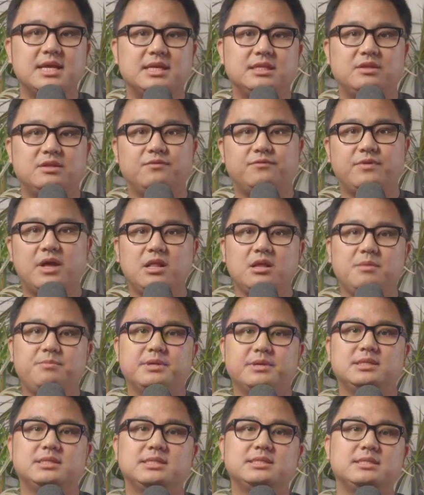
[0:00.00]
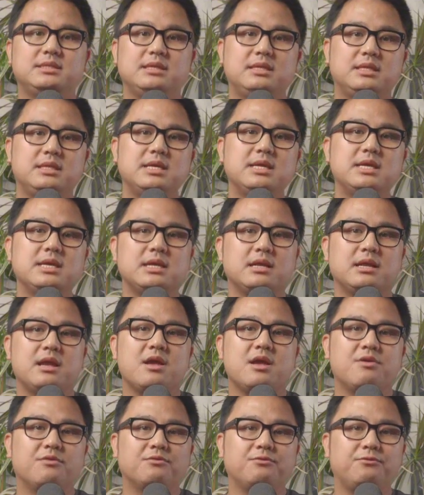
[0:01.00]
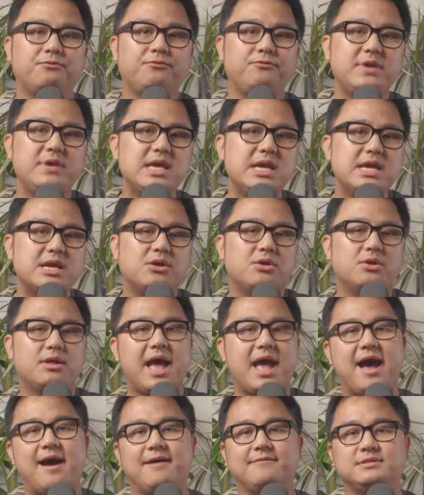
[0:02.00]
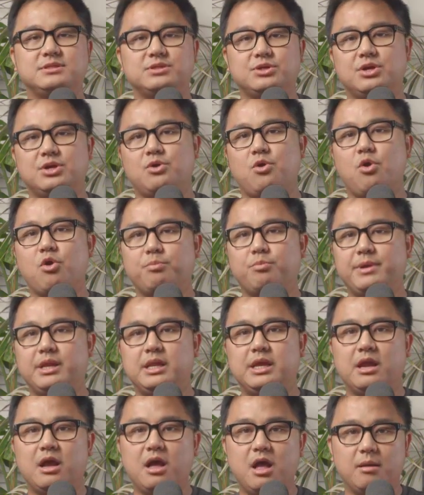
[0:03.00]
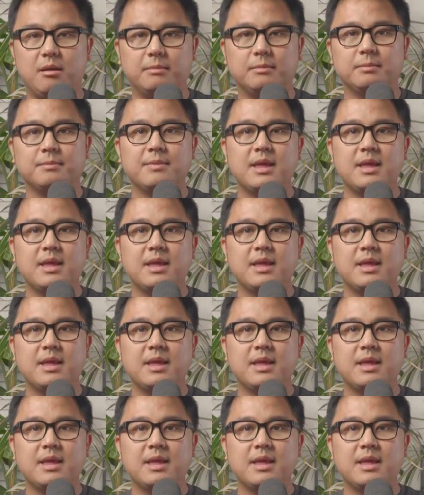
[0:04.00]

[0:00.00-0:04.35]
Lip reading: develop a distinct feel after opening up,